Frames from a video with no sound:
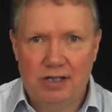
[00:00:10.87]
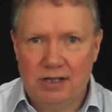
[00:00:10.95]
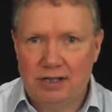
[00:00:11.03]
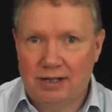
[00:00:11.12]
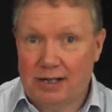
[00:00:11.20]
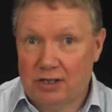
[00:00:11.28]

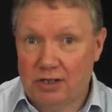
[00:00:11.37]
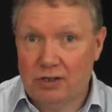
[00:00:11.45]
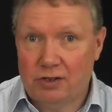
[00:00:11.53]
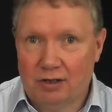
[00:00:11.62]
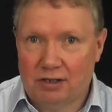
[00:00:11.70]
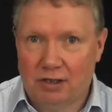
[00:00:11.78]
easy to get
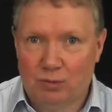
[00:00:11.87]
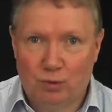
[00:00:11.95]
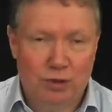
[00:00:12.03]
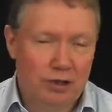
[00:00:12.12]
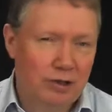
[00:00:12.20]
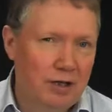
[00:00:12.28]
stuck and
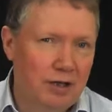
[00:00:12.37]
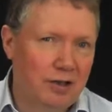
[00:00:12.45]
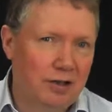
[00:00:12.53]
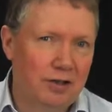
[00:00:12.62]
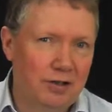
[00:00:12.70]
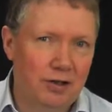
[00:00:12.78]
wonder
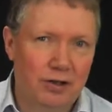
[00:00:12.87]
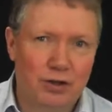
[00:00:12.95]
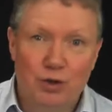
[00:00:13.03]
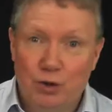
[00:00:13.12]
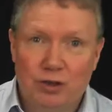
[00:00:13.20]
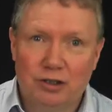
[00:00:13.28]
how on
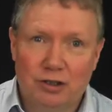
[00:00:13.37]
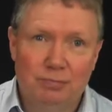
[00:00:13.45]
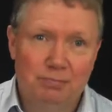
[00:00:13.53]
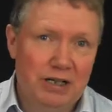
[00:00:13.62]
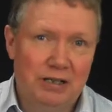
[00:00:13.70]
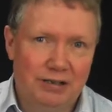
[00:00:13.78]
earth you can
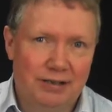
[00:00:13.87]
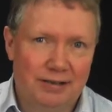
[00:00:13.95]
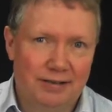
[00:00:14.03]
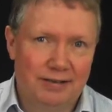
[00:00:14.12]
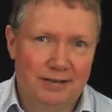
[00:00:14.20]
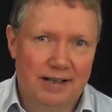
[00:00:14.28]
compete,
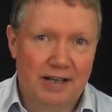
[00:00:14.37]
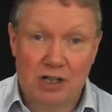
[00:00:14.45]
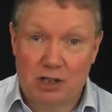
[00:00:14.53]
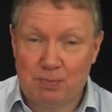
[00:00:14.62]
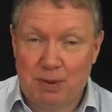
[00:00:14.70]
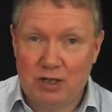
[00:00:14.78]

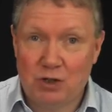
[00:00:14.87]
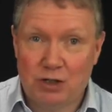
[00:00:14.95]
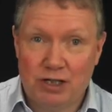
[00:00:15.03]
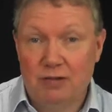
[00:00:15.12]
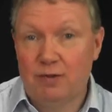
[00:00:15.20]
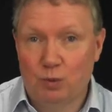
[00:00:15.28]

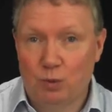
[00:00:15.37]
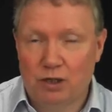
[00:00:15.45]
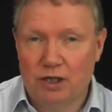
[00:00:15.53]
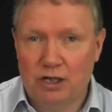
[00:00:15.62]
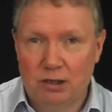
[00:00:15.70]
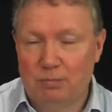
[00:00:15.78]
especially if you
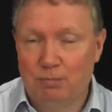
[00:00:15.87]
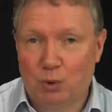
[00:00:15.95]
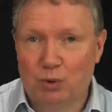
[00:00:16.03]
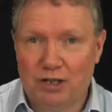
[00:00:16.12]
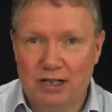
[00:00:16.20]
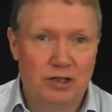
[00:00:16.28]
work in a
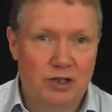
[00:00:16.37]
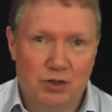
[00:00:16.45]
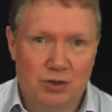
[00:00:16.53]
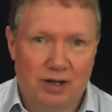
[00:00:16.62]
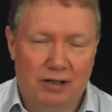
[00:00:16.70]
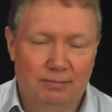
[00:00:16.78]
boring
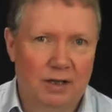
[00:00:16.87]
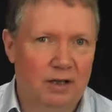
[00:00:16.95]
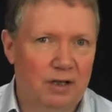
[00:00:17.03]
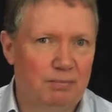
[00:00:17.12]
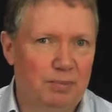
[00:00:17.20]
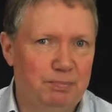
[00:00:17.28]
industry.
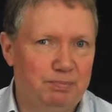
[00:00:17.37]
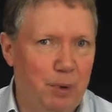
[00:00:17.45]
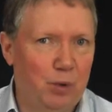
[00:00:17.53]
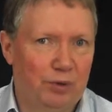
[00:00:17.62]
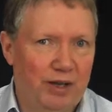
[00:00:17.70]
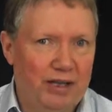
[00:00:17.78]
But
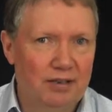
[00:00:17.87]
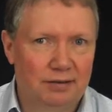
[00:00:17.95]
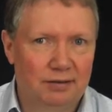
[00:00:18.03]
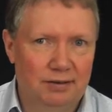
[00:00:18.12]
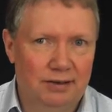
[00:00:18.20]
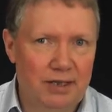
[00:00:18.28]
boring,
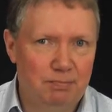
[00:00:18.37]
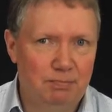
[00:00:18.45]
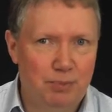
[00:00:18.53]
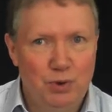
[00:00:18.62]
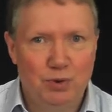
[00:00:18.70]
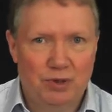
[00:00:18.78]
like
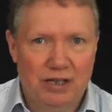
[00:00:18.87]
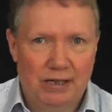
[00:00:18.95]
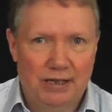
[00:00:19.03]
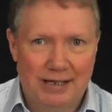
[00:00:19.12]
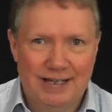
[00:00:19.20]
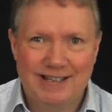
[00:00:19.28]

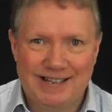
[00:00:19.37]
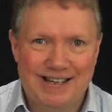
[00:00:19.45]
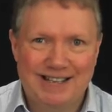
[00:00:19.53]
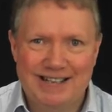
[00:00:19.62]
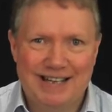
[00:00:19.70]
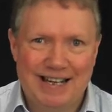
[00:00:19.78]
beauty, is
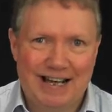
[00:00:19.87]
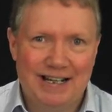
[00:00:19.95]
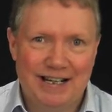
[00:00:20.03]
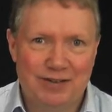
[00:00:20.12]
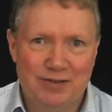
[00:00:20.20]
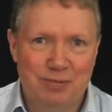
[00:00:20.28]
in the
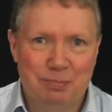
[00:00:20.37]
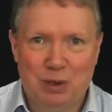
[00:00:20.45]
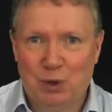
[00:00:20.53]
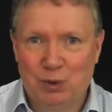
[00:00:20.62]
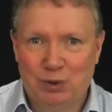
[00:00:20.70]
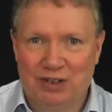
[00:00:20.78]
eye of the
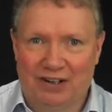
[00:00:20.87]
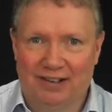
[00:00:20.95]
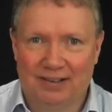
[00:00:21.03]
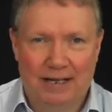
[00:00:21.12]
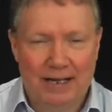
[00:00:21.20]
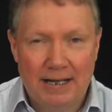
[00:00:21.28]

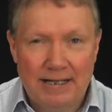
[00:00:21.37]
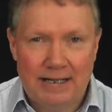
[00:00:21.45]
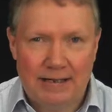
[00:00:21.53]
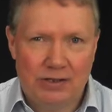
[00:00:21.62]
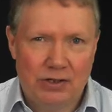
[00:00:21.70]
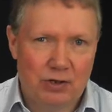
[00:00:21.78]
beholder.
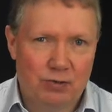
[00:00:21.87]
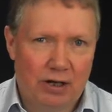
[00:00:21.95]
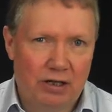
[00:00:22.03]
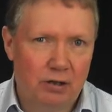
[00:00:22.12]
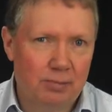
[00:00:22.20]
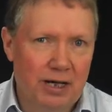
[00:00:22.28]
Any
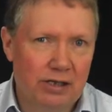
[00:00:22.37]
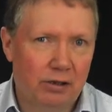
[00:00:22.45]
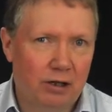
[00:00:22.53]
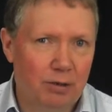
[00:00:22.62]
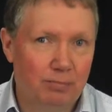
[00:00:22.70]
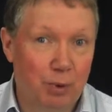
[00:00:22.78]
industry, no matter
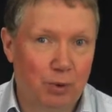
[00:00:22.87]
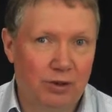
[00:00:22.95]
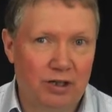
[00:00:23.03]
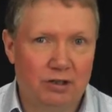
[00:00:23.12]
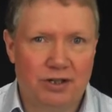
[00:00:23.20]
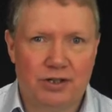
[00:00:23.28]
how
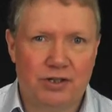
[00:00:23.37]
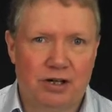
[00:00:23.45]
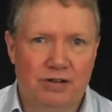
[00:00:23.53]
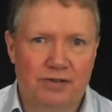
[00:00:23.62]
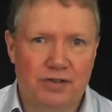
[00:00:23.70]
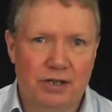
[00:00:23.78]
boring on the
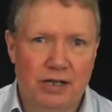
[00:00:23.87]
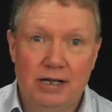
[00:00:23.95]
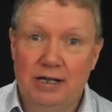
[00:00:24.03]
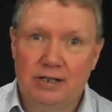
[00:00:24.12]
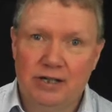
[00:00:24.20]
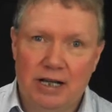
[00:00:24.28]
surface,
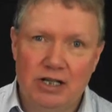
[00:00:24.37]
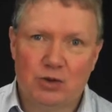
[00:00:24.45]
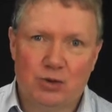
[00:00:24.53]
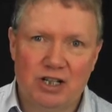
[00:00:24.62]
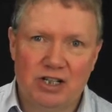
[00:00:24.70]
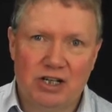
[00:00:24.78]
has
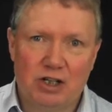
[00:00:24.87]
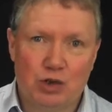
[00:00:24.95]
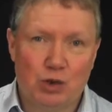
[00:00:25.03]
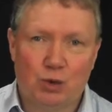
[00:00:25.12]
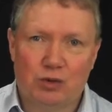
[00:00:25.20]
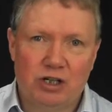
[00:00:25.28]
interesting
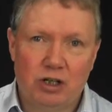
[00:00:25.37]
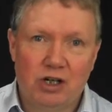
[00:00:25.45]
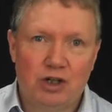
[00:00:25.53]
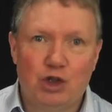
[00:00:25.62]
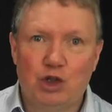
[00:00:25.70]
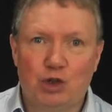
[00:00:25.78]
stories
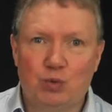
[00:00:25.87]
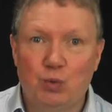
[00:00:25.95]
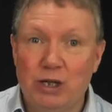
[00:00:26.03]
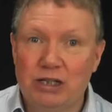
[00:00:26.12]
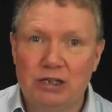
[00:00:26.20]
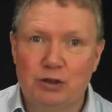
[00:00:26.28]
just
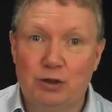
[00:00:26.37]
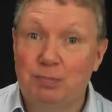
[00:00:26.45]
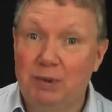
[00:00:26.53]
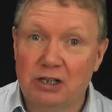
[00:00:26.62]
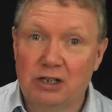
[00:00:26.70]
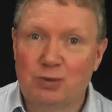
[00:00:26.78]
waiting to
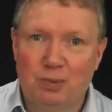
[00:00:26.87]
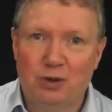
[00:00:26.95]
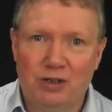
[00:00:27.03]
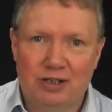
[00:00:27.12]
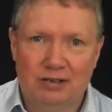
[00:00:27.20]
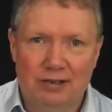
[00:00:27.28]
be
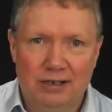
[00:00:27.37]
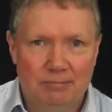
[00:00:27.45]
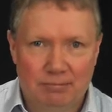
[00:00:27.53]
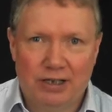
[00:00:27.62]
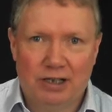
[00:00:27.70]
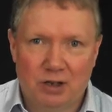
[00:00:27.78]
exploited
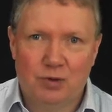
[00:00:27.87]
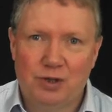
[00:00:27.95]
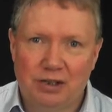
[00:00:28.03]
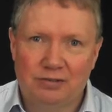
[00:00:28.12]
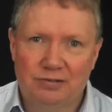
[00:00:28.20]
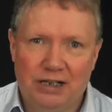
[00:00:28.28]
by a
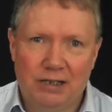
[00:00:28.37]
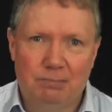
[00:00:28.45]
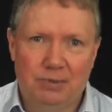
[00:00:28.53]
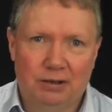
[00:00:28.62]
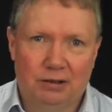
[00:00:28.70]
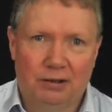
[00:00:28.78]
creative
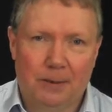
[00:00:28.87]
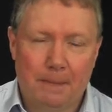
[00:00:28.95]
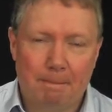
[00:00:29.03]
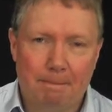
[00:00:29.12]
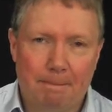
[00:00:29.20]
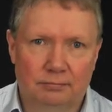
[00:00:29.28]
link builder.
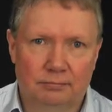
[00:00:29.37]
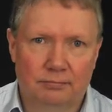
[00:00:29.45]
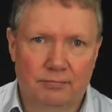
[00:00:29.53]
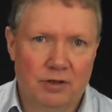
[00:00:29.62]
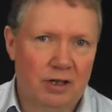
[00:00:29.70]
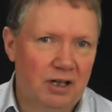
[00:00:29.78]

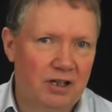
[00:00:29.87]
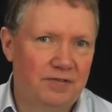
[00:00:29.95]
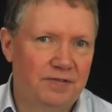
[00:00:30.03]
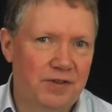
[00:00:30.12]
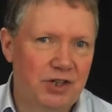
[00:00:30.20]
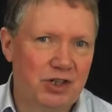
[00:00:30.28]
The
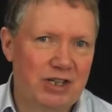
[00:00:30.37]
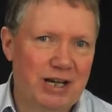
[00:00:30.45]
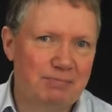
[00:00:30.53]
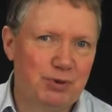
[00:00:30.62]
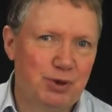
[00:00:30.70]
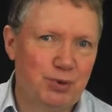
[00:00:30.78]
first
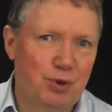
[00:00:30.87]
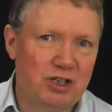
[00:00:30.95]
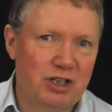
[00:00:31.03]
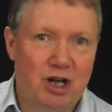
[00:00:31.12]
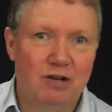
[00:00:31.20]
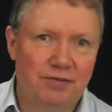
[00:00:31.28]
step to
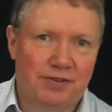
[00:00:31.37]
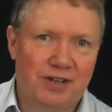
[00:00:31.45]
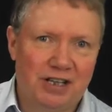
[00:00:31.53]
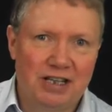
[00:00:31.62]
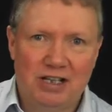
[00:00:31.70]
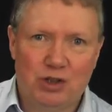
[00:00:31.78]

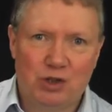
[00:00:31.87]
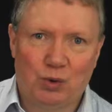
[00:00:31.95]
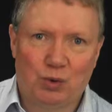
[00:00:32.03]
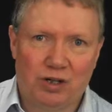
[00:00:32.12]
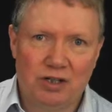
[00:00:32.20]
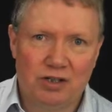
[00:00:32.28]
uncovering these
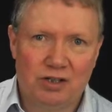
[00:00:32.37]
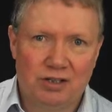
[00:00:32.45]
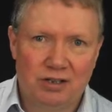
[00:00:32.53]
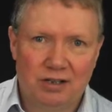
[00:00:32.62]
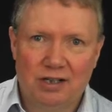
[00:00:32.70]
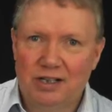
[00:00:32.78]
stories
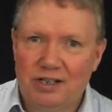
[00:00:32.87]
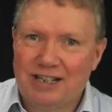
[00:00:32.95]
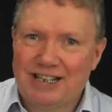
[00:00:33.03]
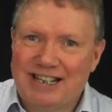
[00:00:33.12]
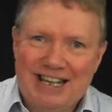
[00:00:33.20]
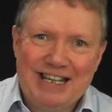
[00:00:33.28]
is
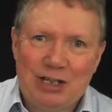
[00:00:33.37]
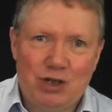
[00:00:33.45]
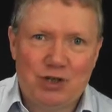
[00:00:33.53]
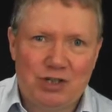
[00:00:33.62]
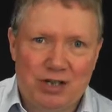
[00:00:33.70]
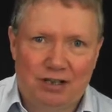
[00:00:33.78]
to kick
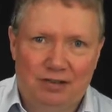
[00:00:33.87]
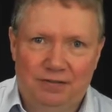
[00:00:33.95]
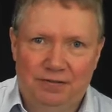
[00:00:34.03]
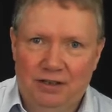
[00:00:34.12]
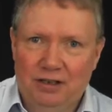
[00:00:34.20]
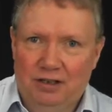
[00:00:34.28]

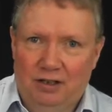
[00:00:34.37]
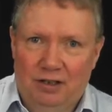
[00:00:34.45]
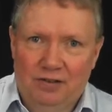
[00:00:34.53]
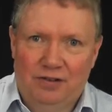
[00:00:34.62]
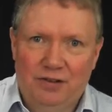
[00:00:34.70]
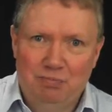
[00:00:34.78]
yourself
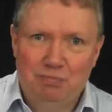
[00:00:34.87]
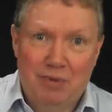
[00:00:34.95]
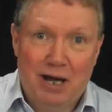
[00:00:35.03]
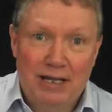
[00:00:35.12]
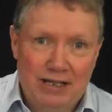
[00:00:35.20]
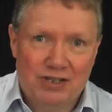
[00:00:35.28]
out of the
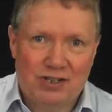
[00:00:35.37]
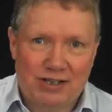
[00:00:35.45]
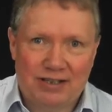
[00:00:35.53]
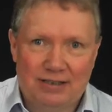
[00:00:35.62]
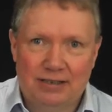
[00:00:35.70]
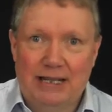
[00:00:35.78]

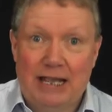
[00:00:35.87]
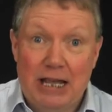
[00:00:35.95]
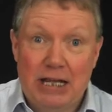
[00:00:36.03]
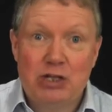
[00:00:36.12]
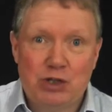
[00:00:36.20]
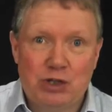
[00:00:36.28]
mindset that the
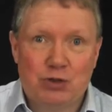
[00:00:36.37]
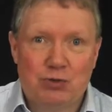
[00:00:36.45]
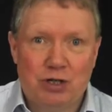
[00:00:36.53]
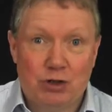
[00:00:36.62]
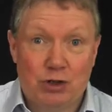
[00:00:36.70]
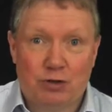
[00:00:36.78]

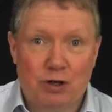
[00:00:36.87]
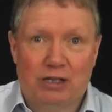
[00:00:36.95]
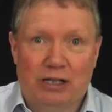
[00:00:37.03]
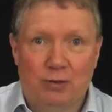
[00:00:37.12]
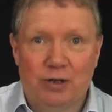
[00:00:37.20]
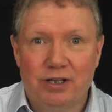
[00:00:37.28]
industry you're
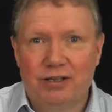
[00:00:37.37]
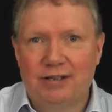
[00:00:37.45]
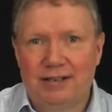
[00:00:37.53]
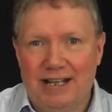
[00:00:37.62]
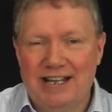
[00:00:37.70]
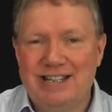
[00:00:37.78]
struggling with
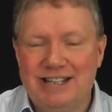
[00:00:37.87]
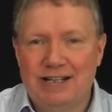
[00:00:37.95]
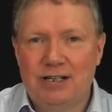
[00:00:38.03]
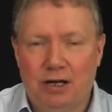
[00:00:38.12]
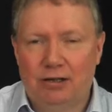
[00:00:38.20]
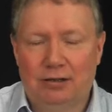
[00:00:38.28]
is
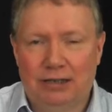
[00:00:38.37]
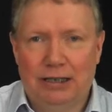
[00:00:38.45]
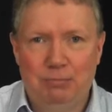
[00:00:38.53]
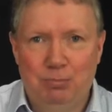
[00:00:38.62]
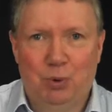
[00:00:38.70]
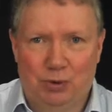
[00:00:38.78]

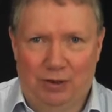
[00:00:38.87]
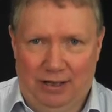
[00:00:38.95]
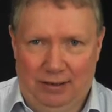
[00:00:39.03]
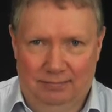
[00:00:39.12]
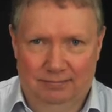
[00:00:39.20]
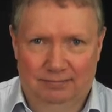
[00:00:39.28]
inherently boring.